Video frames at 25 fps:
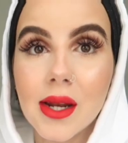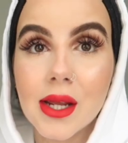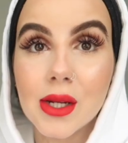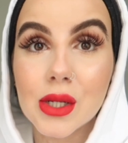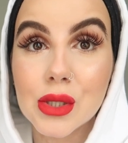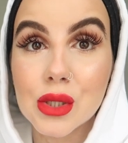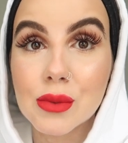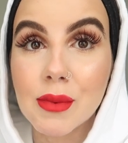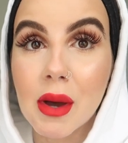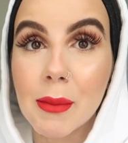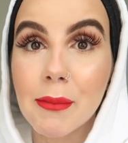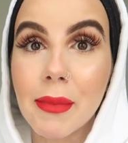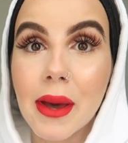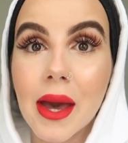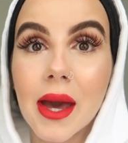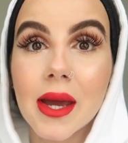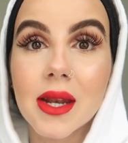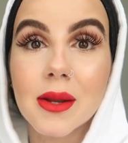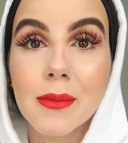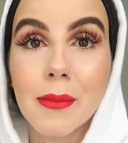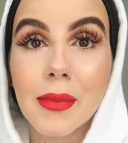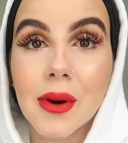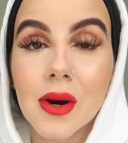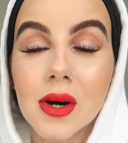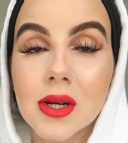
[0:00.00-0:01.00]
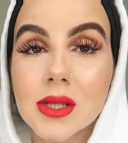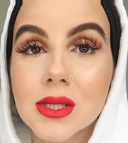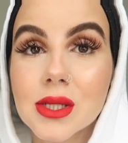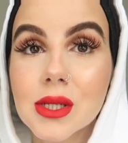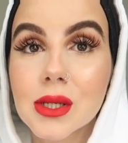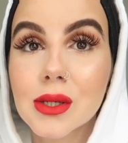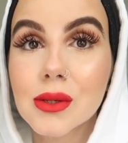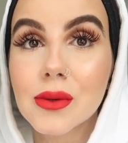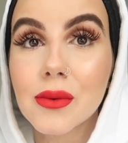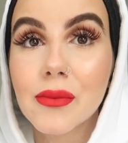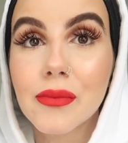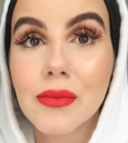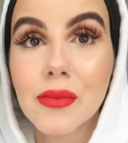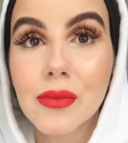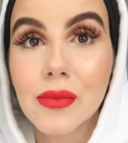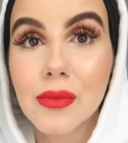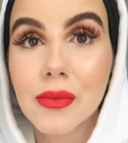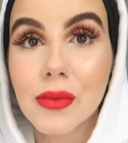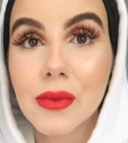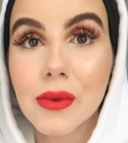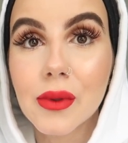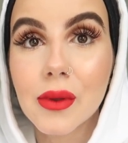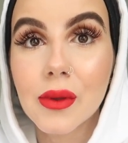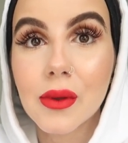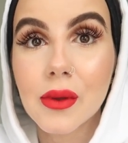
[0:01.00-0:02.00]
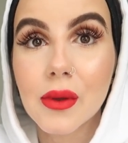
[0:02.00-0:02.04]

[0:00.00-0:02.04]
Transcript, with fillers: need to do my bed but eh.